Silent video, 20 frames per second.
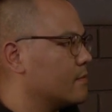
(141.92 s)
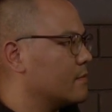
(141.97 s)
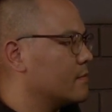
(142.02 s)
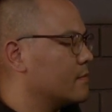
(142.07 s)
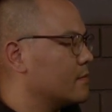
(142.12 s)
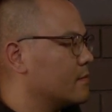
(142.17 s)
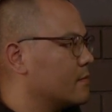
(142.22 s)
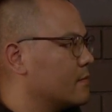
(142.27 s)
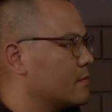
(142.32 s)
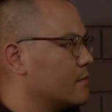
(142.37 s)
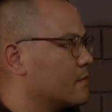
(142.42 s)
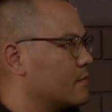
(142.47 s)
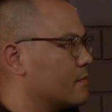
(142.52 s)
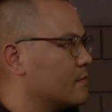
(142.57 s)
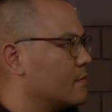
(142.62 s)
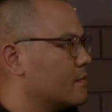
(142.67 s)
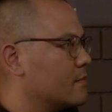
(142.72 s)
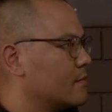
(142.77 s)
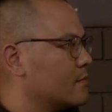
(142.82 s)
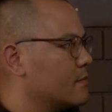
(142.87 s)

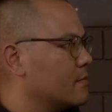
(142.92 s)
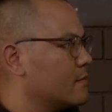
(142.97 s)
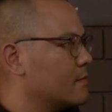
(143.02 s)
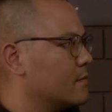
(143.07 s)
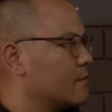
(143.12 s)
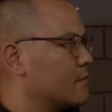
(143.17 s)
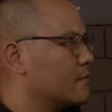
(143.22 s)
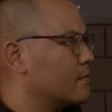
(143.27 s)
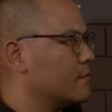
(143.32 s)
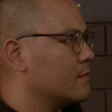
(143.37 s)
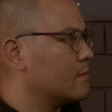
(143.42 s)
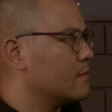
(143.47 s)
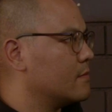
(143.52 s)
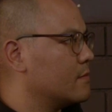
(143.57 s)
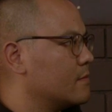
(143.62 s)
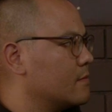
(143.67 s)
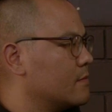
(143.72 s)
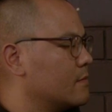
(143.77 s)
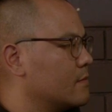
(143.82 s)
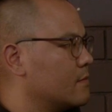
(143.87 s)

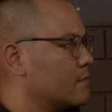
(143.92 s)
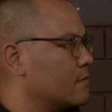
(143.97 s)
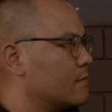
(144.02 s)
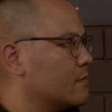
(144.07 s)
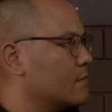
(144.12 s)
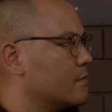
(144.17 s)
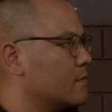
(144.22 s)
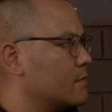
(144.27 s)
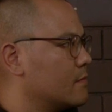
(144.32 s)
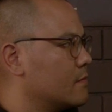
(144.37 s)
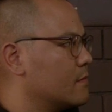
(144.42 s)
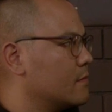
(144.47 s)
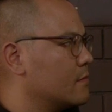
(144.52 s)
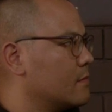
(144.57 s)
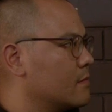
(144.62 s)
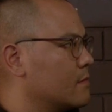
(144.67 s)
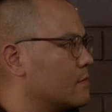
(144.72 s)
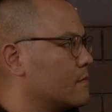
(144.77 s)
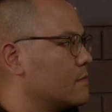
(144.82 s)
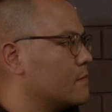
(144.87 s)

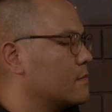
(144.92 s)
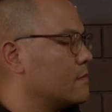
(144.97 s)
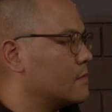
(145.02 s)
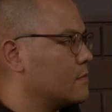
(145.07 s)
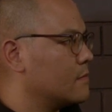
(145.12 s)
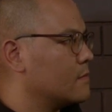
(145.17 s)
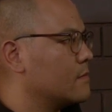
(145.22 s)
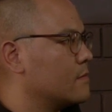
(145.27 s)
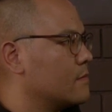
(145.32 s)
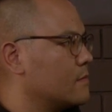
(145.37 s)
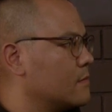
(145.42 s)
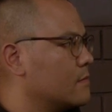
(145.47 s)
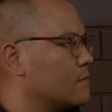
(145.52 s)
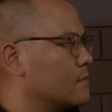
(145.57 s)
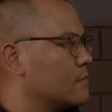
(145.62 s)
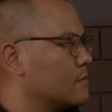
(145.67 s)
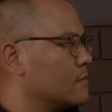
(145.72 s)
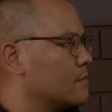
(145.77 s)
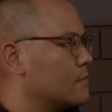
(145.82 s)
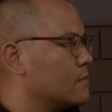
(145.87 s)

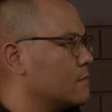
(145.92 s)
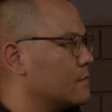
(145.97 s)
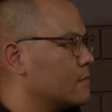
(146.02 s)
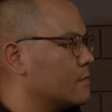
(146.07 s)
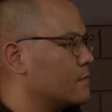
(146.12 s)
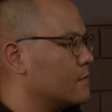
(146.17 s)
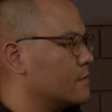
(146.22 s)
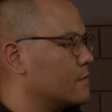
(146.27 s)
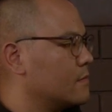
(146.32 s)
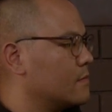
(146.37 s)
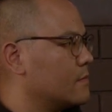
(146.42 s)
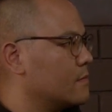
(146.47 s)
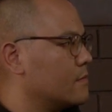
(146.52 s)
[no speech]